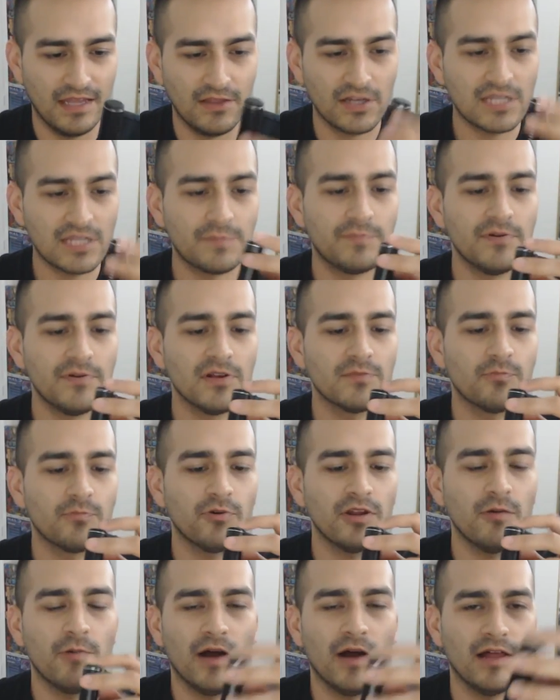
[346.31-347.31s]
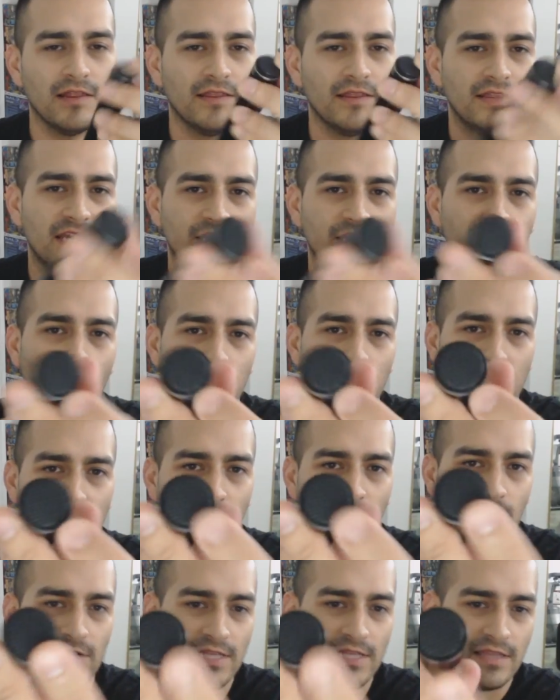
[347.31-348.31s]
It looks built pretty well. This part
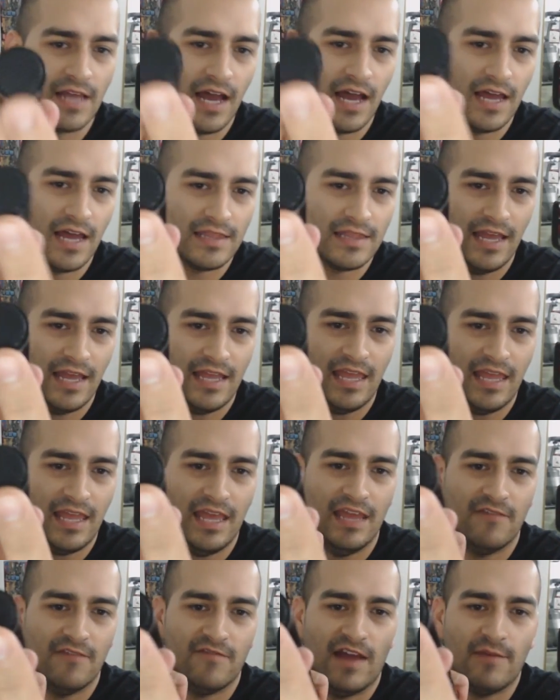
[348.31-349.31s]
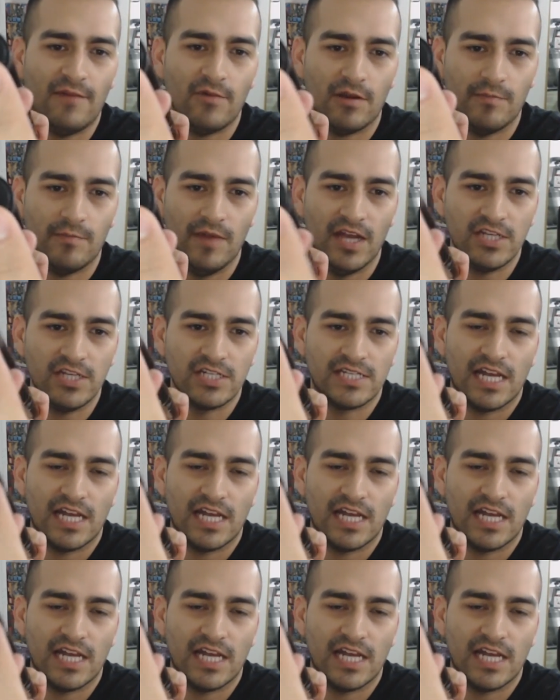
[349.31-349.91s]
in here is not like a fabric mesh.